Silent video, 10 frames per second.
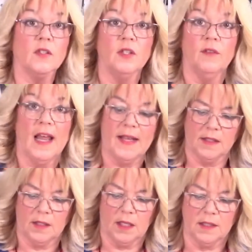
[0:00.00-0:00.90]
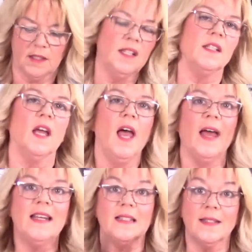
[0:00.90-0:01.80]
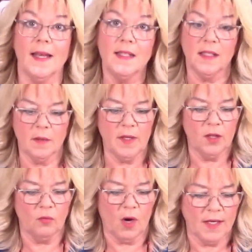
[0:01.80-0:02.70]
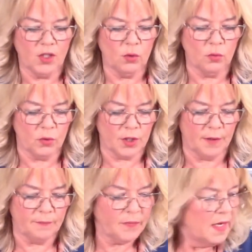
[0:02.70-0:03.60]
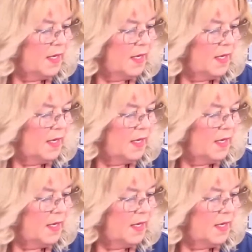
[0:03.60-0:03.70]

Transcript: of layers to consider, and it's getting them in the right order.